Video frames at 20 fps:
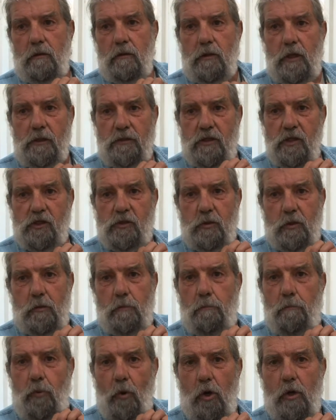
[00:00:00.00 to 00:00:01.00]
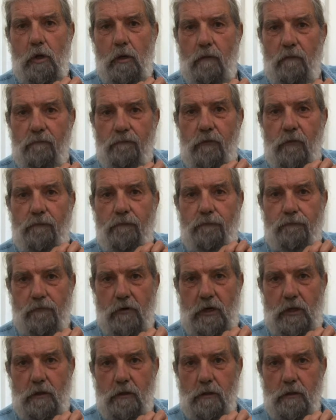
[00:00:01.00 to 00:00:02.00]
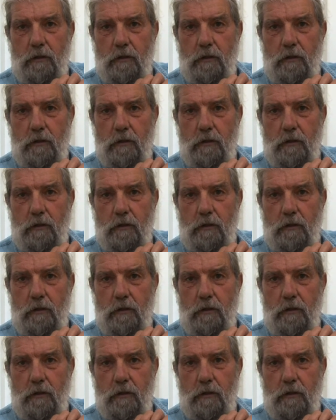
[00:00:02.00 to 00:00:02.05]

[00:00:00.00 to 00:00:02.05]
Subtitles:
got this book for free.